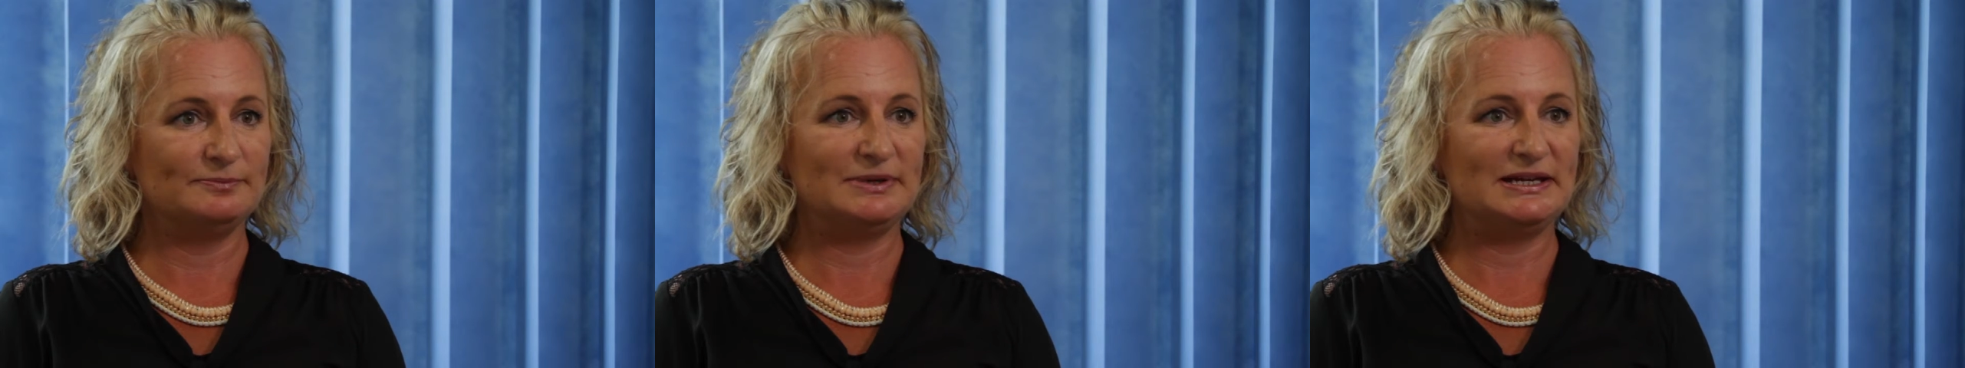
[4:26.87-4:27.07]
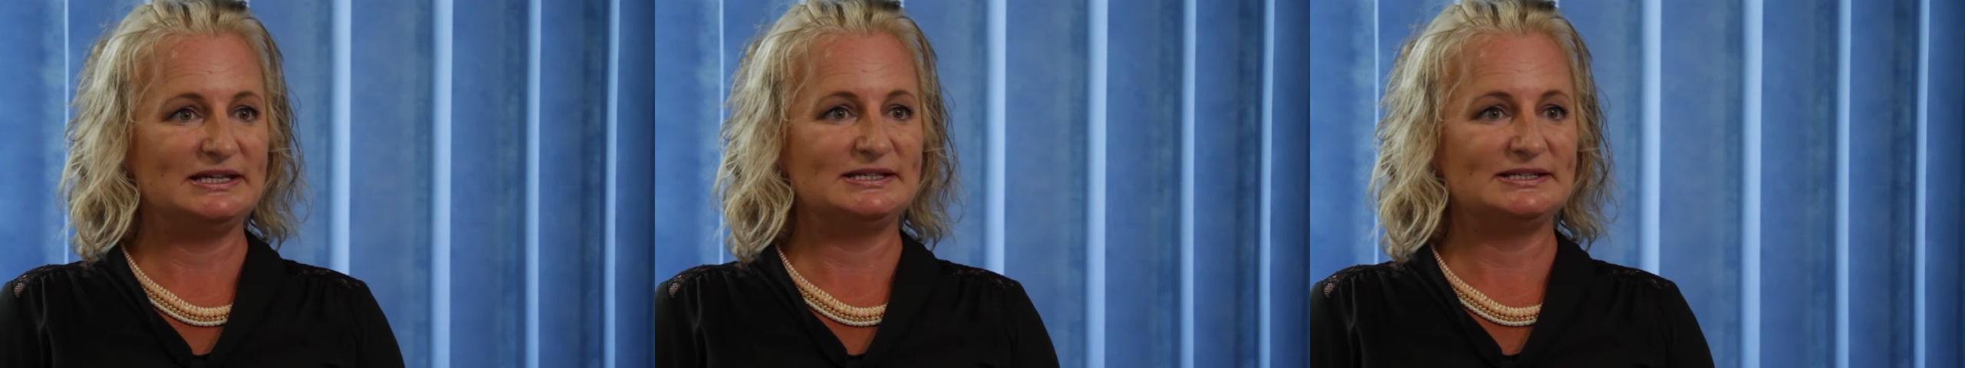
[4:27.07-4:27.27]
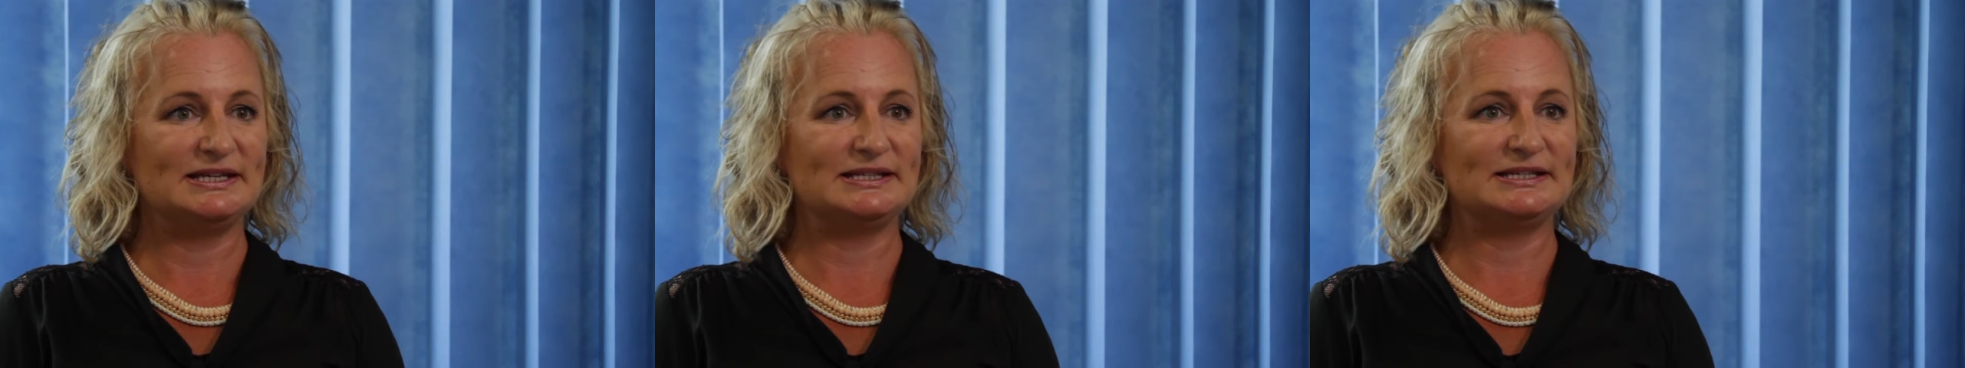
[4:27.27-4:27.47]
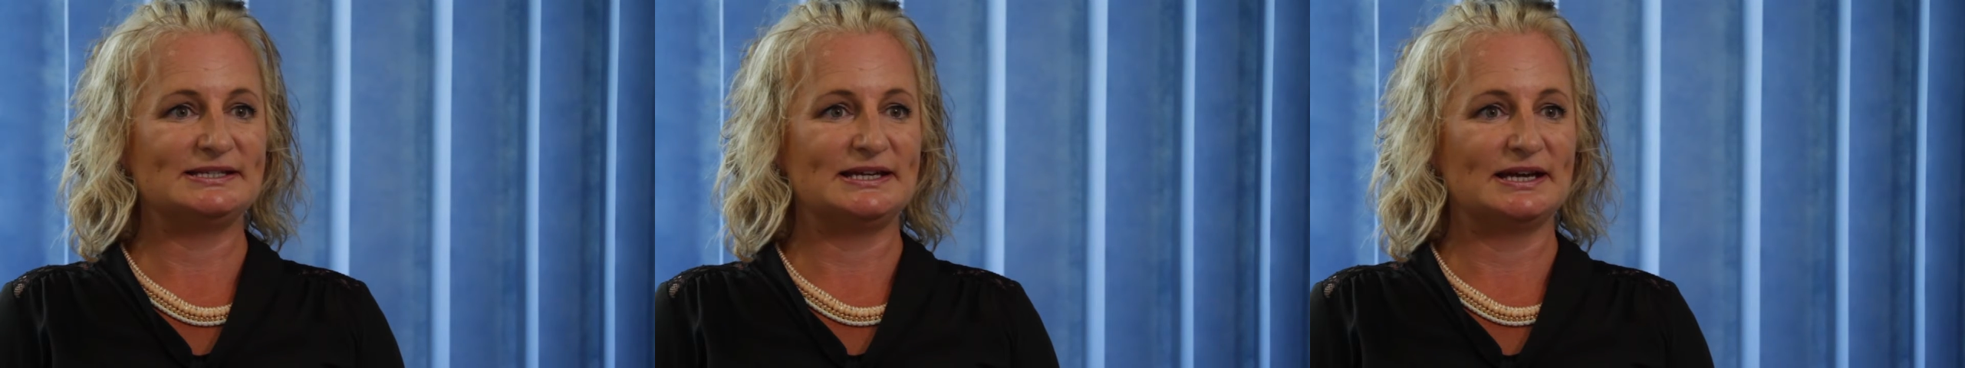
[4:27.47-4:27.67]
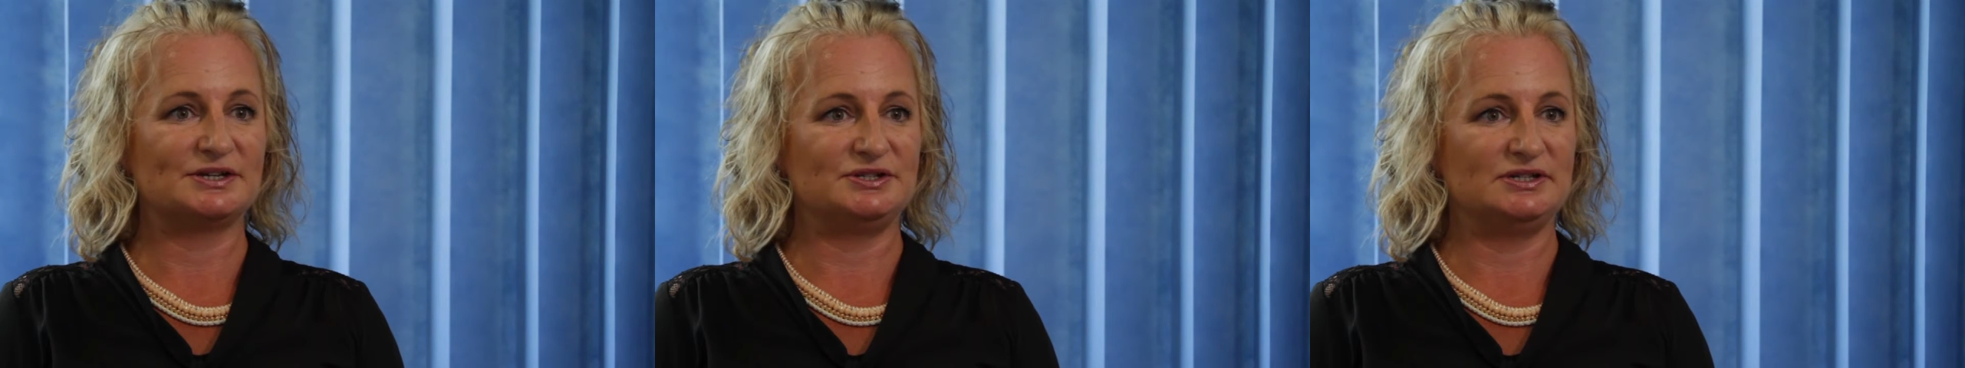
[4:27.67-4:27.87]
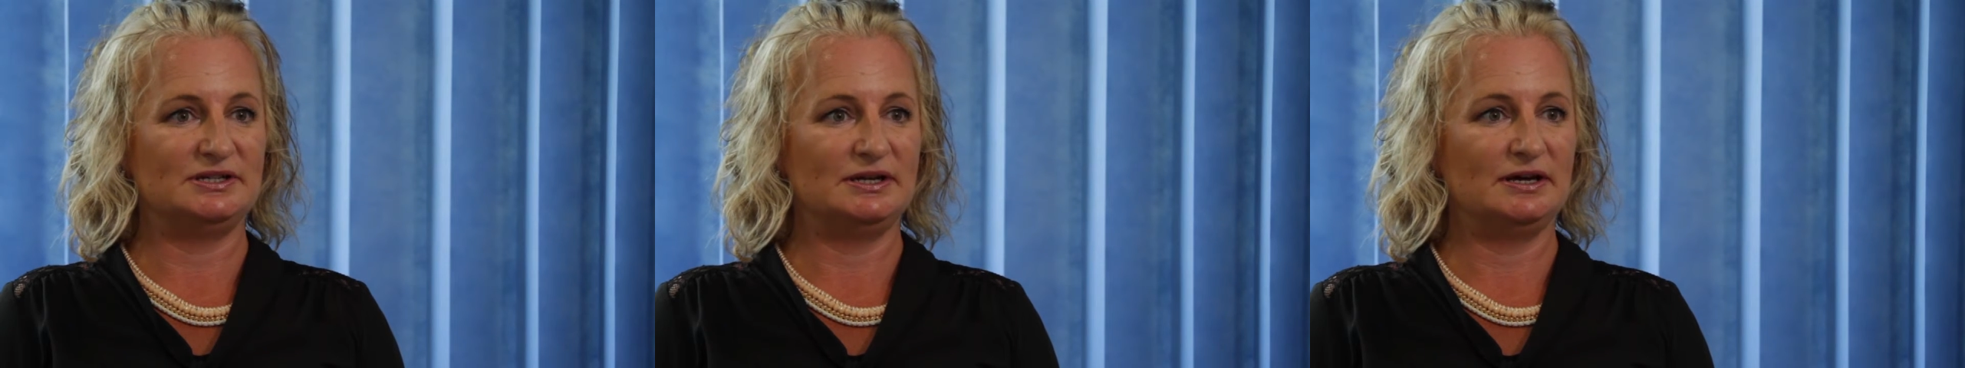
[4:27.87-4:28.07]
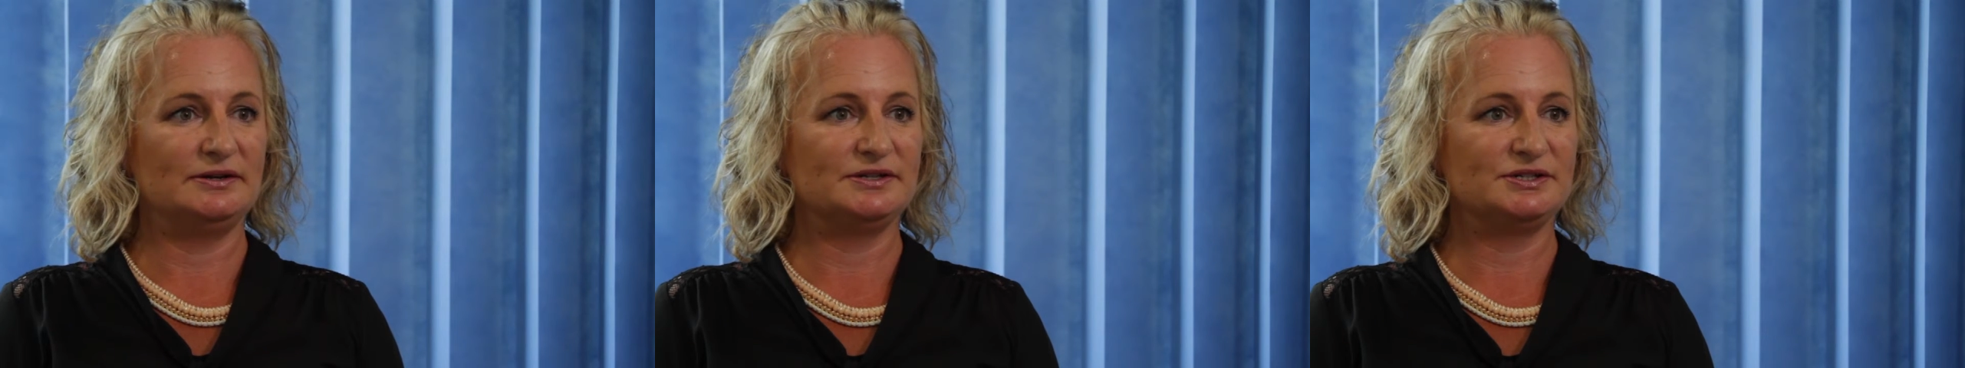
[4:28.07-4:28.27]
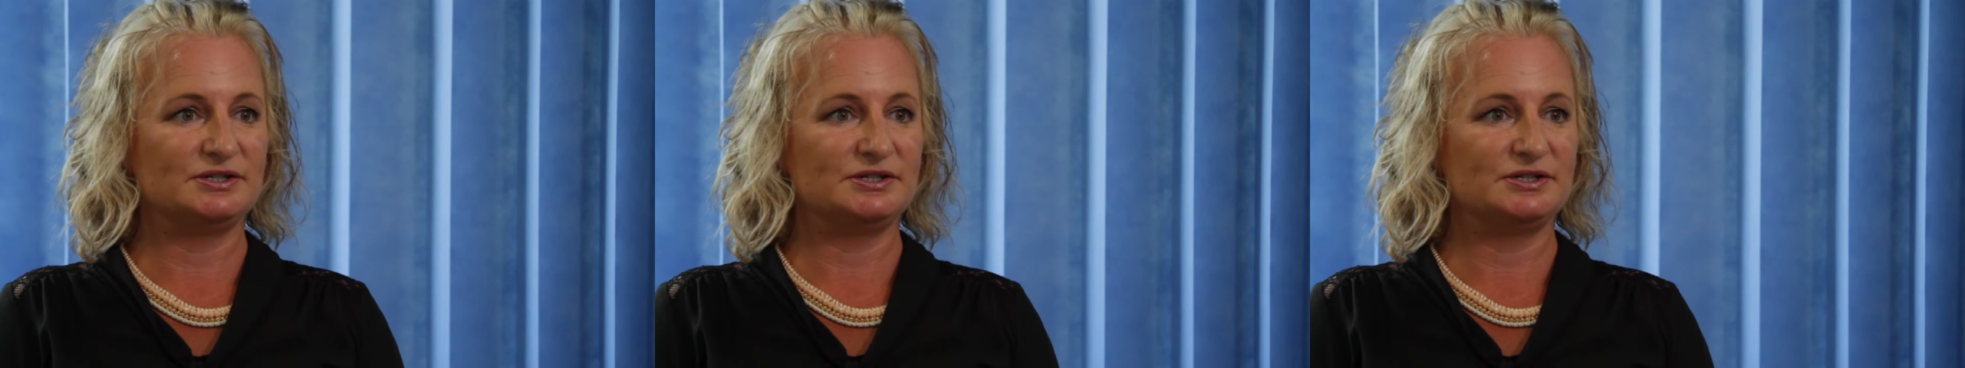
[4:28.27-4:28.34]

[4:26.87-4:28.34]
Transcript: Please see the section under